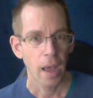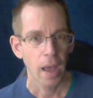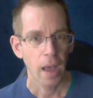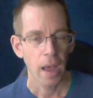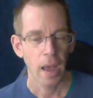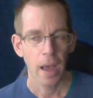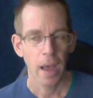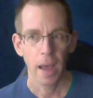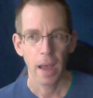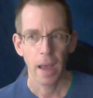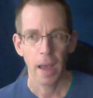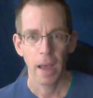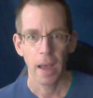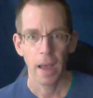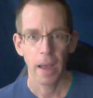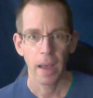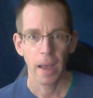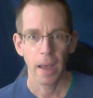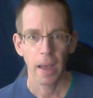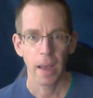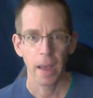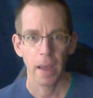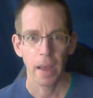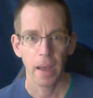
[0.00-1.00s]

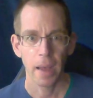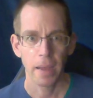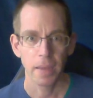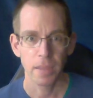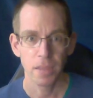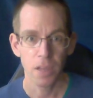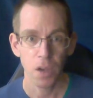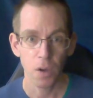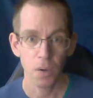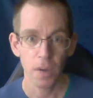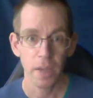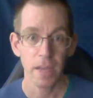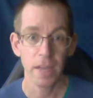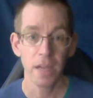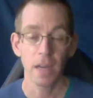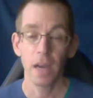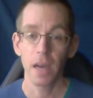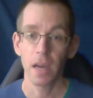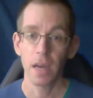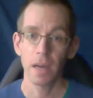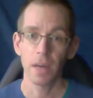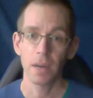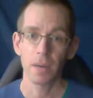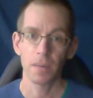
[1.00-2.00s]
Uh, so in,
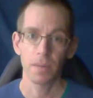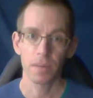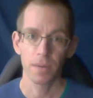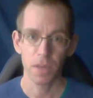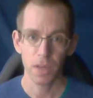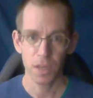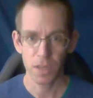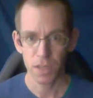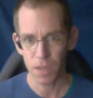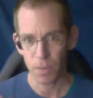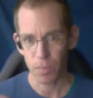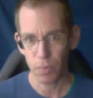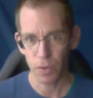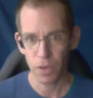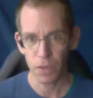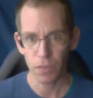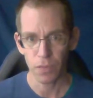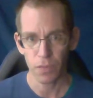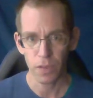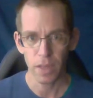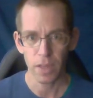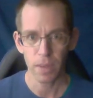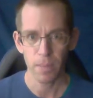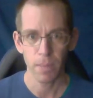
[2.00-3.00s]
uh, just to
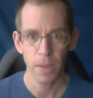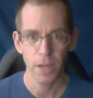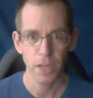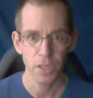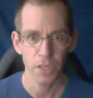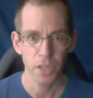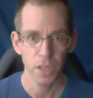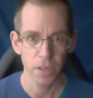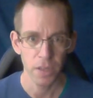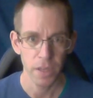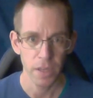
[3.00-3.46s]
briefly mention